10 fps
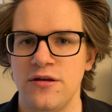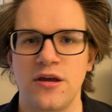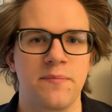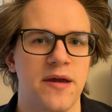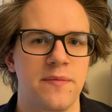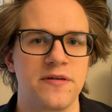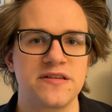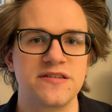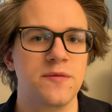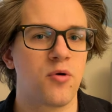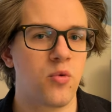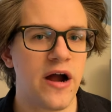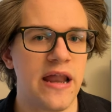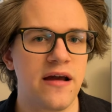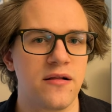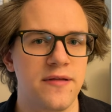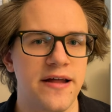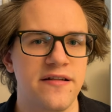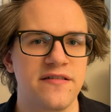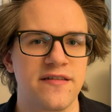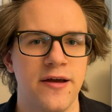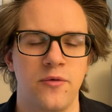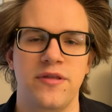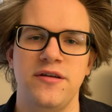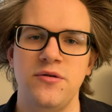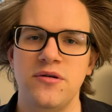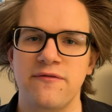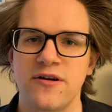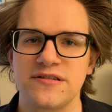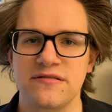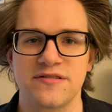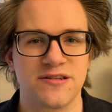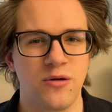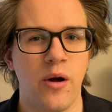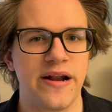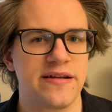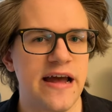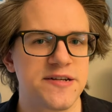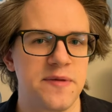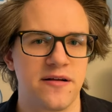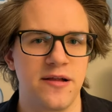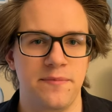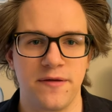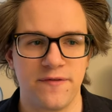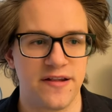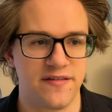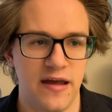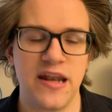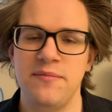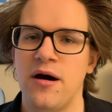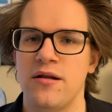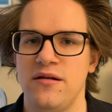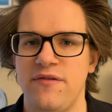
You can pick up this super wide angle lens with a universal screw on attachment clip that fits any model of